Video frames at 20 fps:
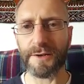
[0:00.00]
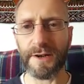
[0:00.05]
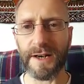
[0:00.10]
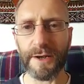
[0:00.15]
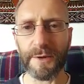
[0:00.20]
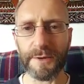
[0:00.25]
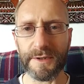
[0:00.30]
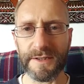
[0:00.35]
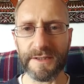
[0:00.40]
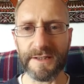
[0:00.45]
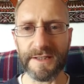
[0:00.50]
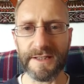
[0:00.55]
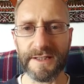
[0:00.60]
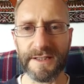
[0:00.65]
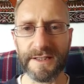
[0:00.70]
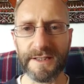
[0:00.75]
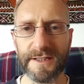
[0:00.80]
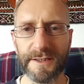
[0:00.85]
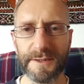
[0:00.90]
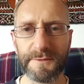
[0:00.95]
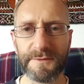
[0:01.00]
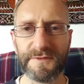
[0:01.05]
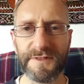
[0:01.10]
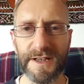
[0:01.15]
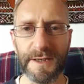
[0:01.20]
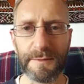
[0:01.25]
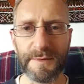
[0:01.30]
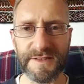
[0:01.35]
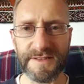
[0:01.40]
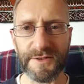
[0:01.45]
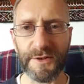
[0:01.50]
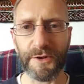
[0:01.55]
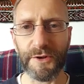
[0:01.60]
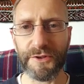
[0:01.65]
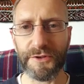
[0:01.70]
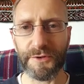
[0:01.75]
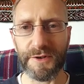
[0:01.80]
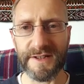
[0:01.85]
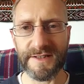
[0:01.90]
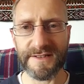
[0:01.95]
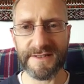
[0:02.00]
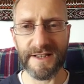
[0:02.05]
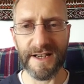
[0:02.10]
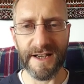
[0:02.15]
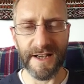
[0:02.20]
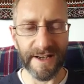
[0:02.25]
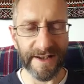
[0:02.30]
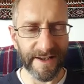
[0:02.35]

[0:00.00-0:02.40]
Rowling, the famous authoress.